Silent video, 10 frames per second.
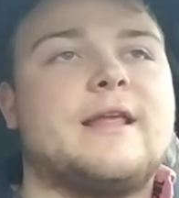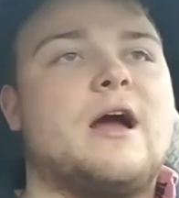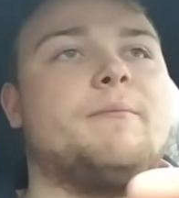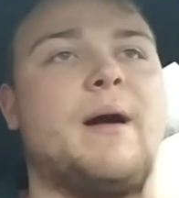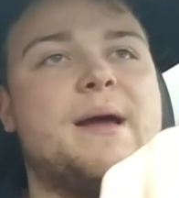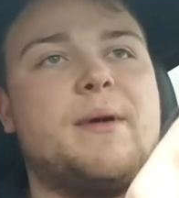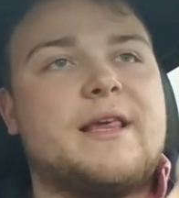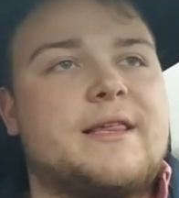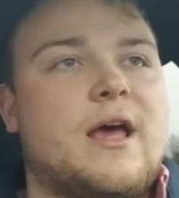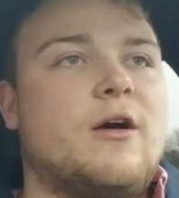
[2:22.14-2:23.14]
now by
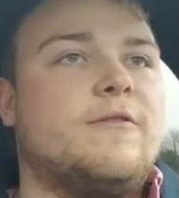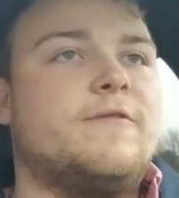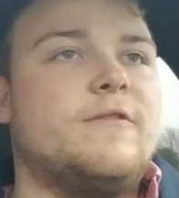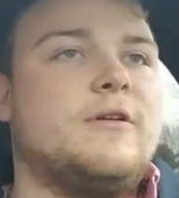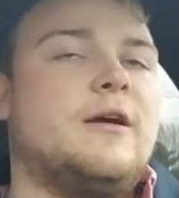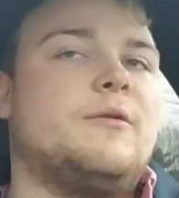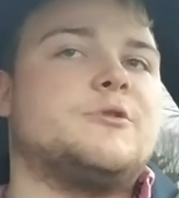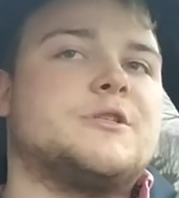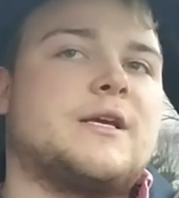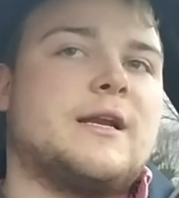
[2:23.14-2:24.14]
myself,
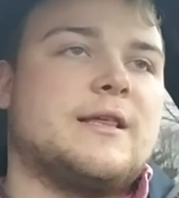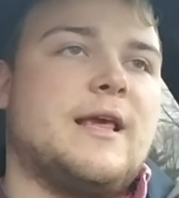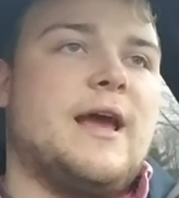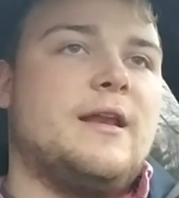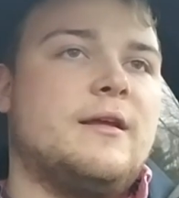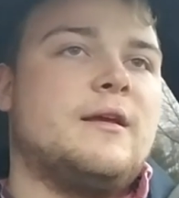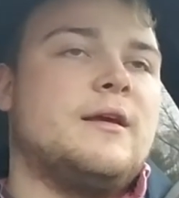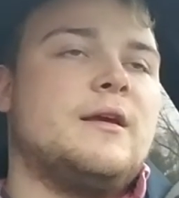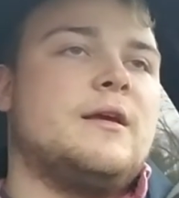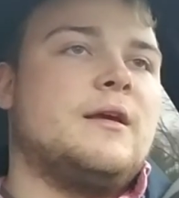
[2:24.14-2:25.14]
which is kind of sad.
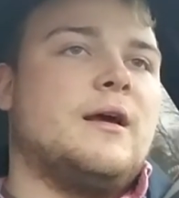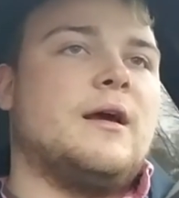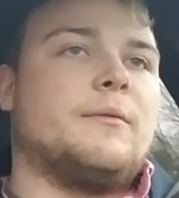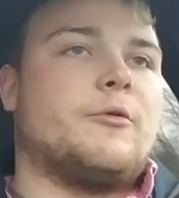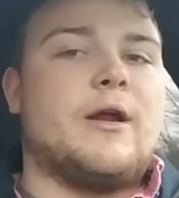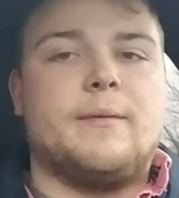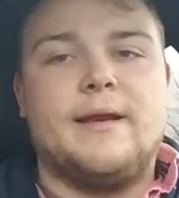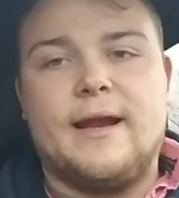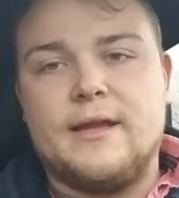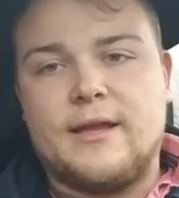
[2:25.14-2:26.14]
Granted, my
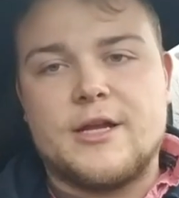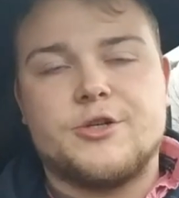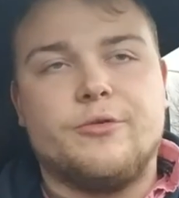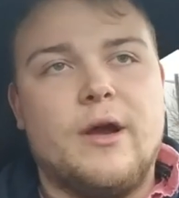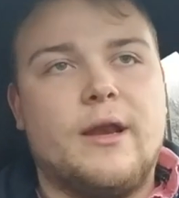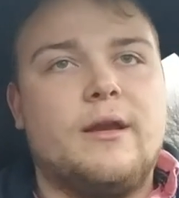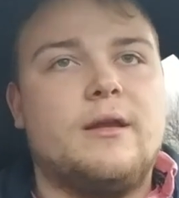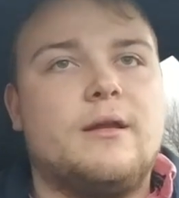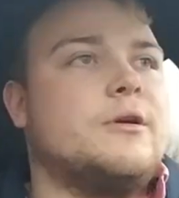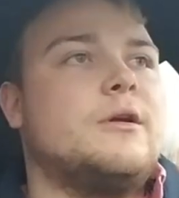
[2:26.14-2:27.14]
dad did catch a
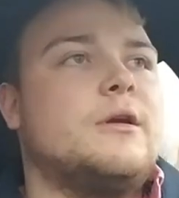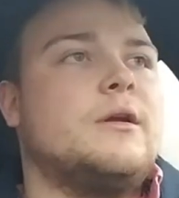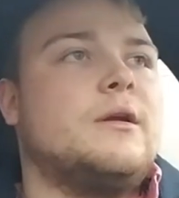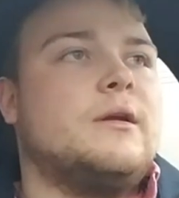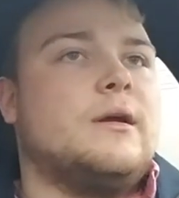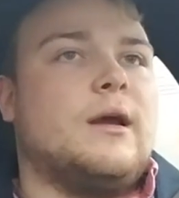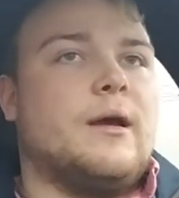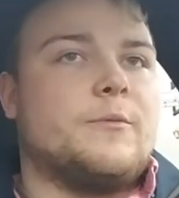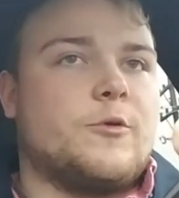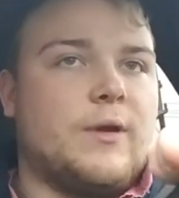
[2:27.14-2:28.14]
run.
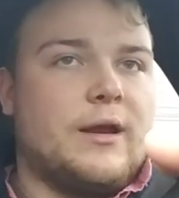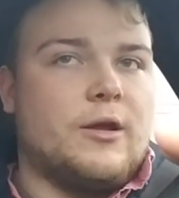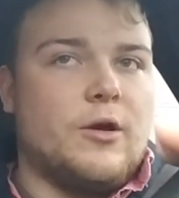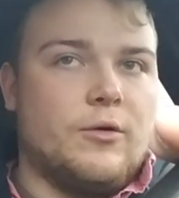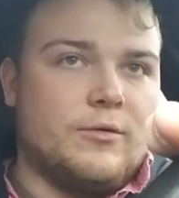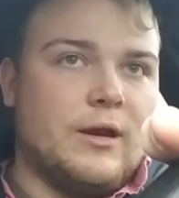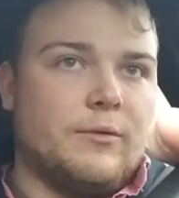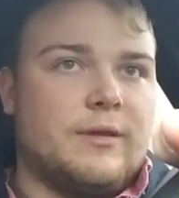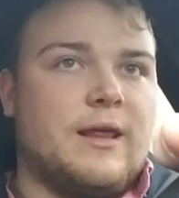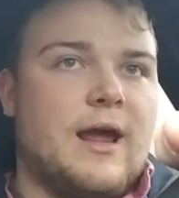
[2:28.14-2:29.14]
So he had to go deal
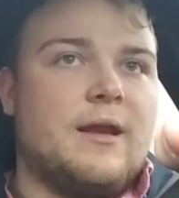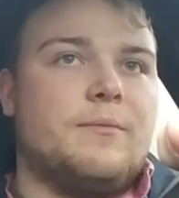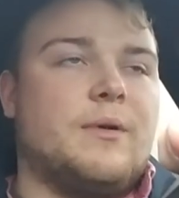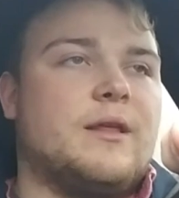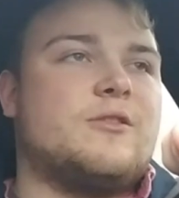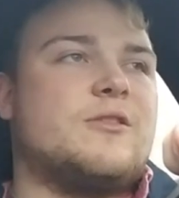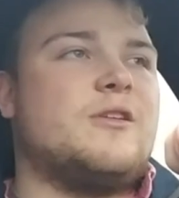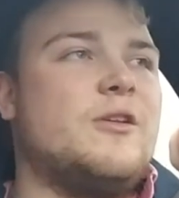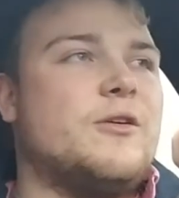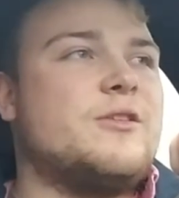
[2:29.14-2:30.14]
with that, but it's just,
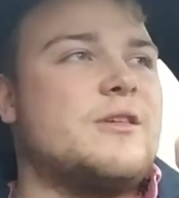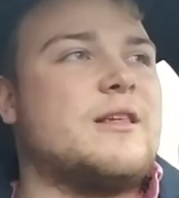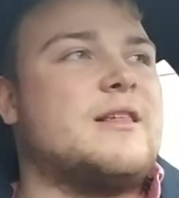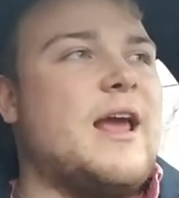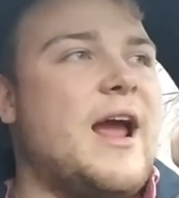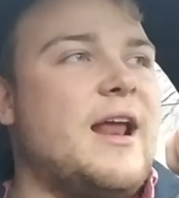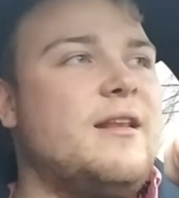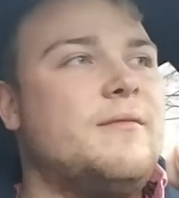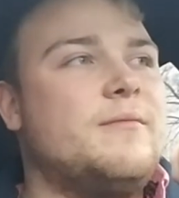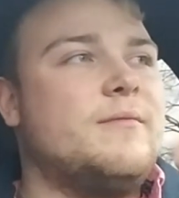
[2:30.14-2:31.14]
you know, it's just a sad, I
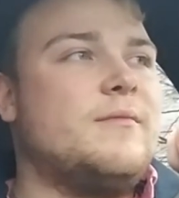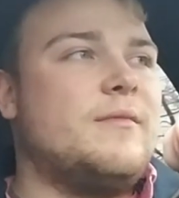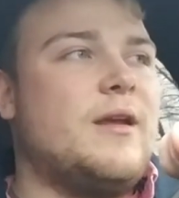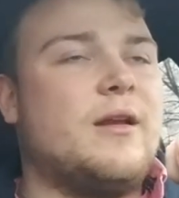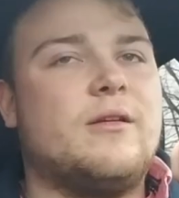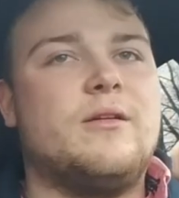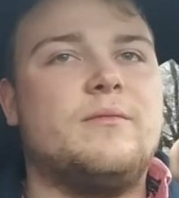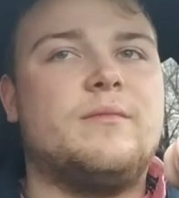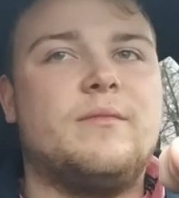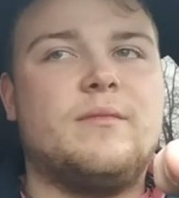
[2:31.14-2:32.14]
don't
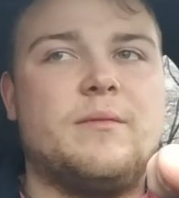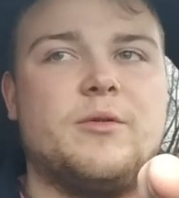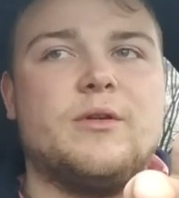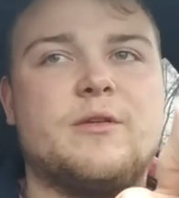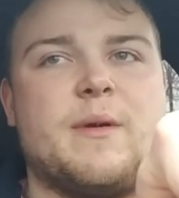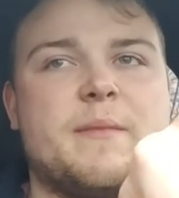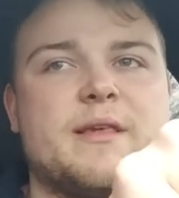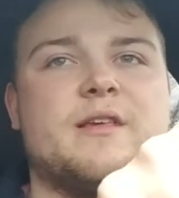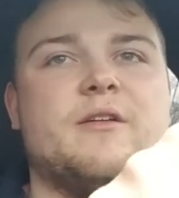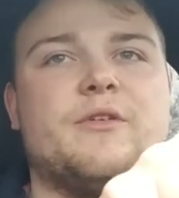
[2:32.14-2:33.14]
know, I'm doing this by
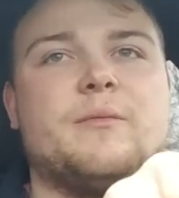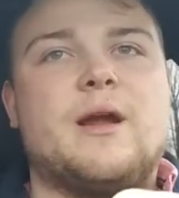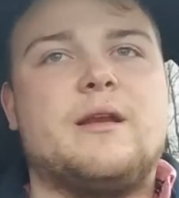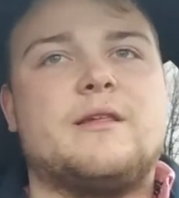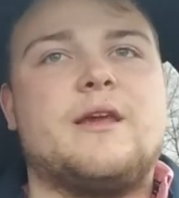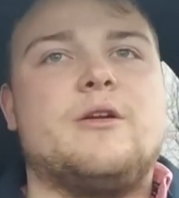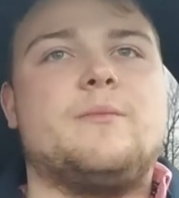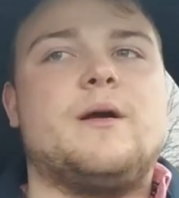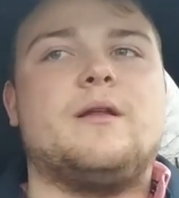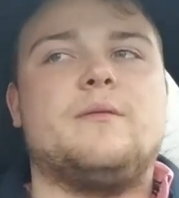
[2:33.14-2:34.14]
myself, I'm kind of scared
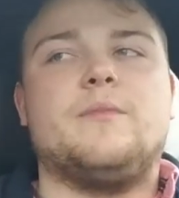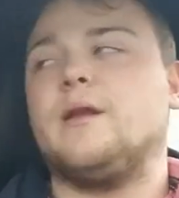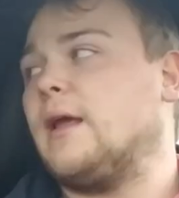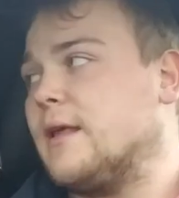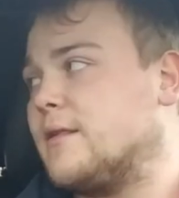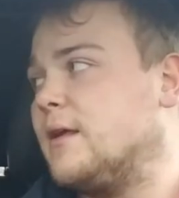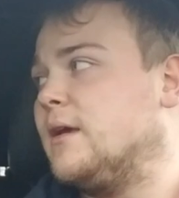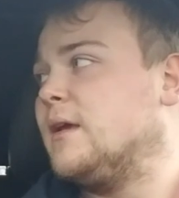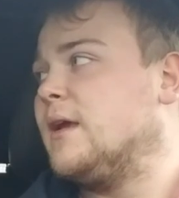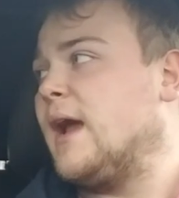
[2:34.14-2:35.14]
about it, but I guess
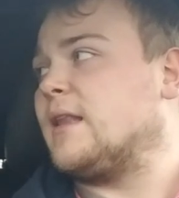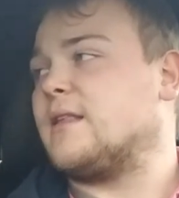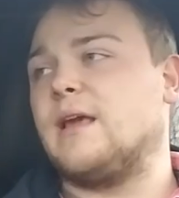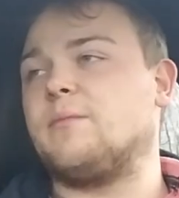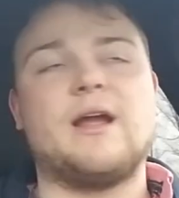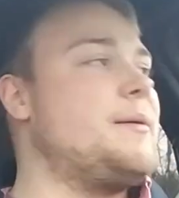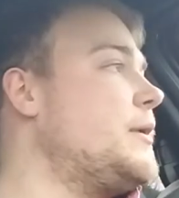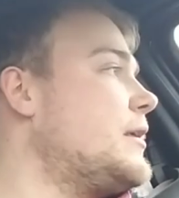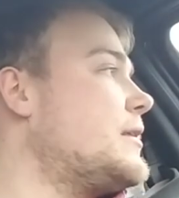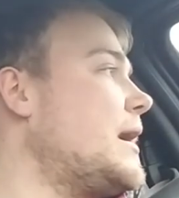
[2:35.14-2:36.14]
at the same time
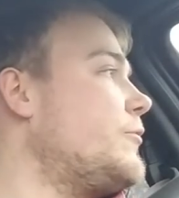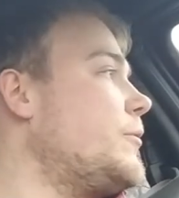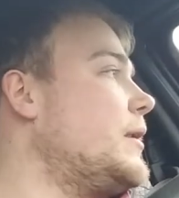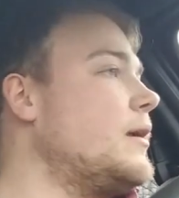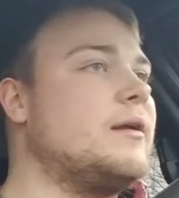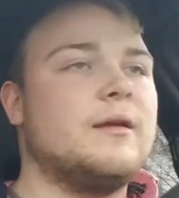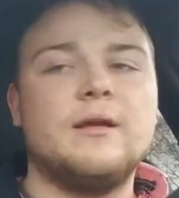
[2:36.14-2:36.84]
it is time for me to